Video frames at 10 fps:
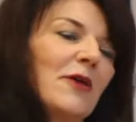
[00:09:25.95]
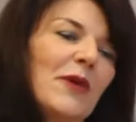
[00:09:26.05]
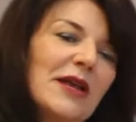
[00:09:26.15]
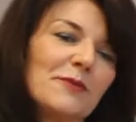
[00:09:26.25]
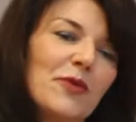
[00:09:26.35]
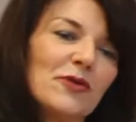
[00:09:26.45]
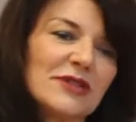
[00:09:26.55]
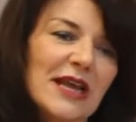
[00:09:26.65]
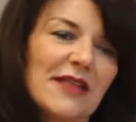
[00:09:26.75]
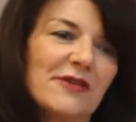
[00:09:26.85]
We can pull
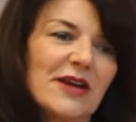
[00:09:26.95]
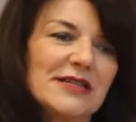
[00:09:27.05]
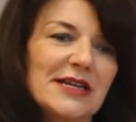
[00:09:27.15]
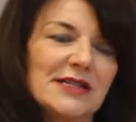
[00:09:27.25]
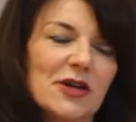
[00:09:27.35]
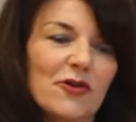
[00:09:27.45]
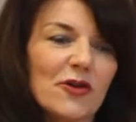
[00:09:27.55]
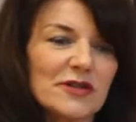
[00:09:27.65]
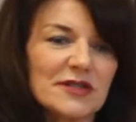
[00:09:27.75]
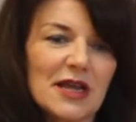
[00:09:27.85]
together ideas
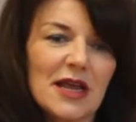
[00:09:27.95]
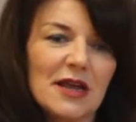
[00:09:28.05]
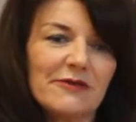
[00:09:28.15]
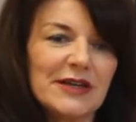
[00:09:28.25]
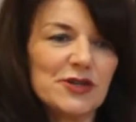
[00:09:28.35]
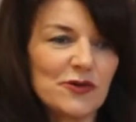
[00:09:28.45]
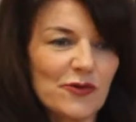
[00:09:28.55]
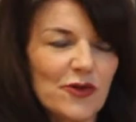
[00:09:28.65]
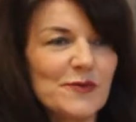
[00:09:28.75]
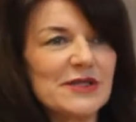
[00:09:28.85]
across regional
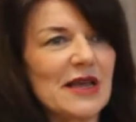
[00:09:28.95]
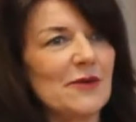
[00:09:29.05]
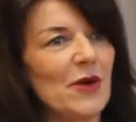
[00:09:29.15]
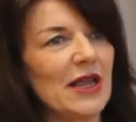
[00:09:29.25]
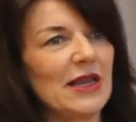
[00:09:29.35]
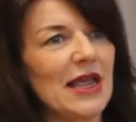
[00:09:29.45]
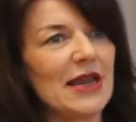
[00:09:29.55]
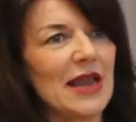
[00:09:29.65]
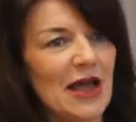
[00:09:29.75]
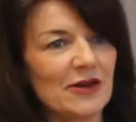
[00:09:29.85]
groups and we can get
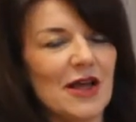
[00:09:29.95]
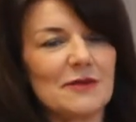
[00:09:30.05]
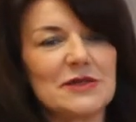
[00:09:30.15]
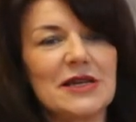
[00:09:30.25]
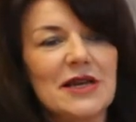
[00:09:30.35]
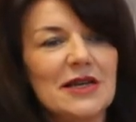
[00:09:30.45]
outcomes.